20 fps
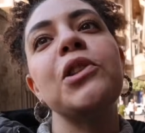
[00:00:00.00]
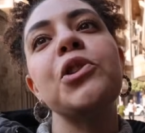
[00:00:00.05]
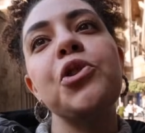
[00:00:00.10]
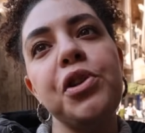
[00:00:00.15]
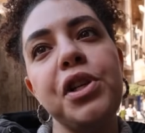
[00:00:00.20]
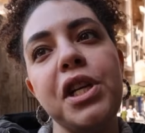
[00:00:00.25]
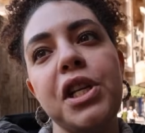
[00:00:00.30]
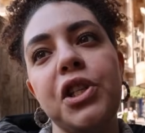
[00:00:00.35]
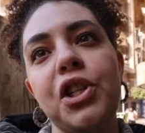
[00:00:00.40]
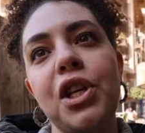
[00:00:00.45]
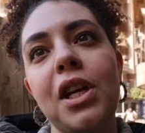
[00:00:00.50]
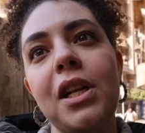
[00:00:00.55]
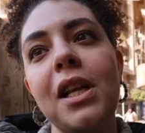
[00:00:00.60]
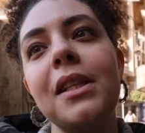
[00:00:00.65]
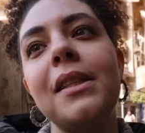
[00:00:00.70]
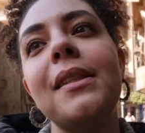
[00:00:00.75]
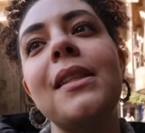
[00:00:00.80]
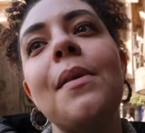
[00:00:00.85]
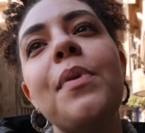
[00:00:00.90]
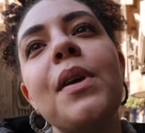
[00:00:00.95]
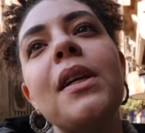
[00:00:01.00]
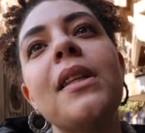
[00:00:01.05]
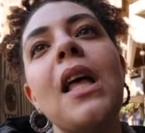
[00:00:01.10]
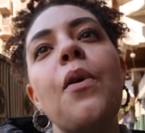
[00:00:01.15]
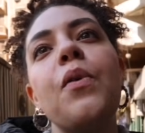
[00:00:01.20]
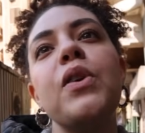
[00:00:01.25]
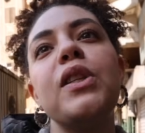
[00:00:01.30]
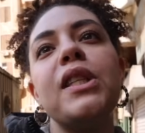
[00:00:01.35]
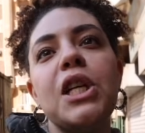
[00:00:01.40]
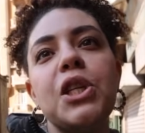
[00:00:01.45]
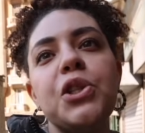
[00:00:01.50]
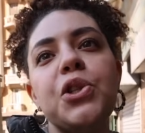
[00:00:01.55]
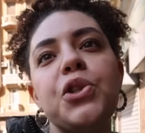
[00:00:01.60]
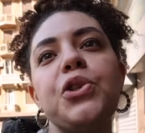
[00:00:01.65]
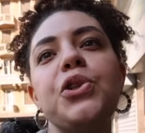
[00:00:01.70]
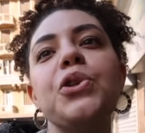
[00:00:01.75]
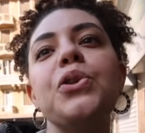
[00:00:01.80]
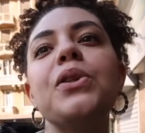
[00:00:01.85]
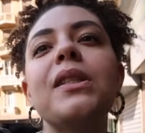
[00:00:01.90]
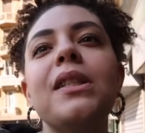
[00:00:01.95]
tradition. It's something that was
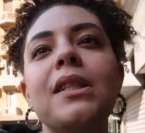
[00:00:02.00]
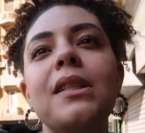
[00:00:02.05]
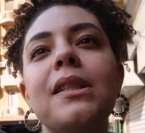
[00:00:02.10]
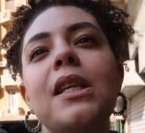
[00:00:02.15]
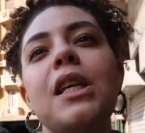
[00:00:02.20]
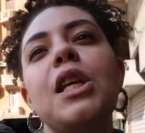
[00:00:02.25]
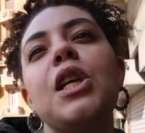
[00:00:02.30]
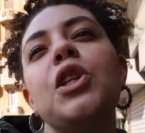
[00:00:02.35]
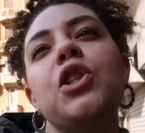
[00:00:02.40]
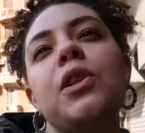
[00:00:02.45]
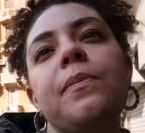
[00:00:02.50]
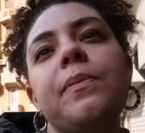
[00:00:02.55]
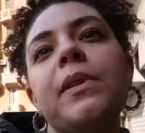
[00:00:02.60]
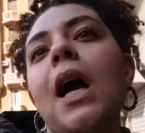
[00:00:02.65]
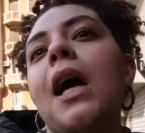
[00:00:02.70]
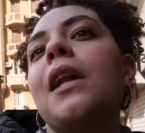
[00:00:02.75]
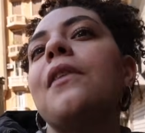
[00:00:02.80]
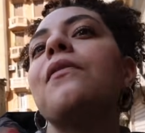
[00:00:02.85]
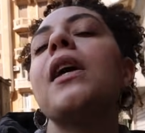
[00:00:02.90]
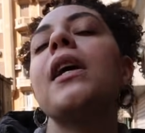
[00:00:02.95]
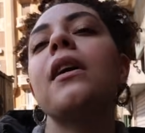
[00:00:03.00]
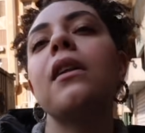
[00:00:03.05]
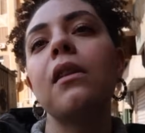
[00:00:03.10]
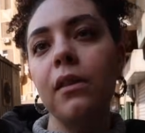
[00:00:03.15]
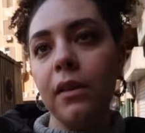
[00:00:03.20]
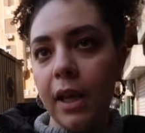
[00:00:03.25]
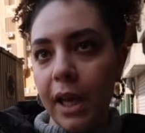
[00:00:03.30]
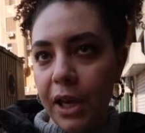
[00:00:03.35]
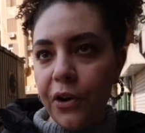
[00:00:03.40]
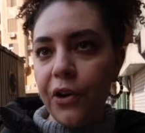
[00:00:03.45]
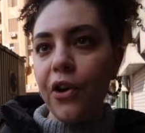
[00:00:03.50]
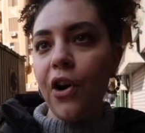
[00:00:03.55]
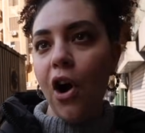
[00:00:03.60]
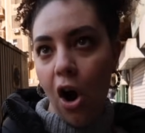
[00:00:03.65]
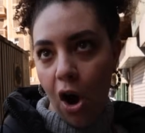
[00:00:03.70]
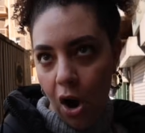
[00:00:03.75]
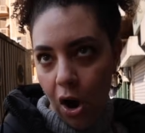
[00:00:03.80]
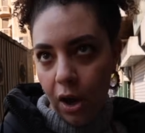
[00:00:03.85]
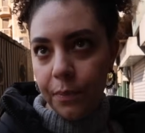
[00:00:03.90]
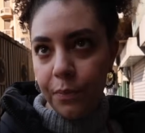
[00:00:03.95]
introduced into Egypt kind of like later
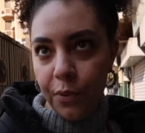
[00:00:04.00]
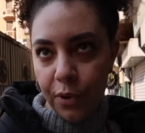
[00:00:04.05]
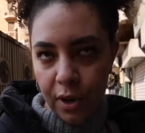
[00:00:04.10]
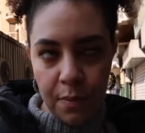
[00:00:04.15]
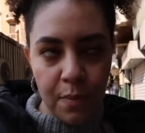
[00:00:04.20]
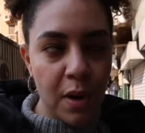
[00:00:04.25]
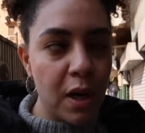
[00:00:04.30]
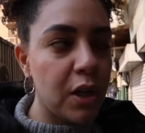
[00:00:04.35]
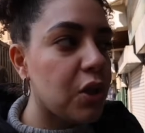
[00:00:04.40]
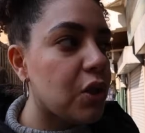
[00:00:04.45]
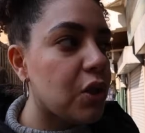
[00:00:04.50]
on, pretty much.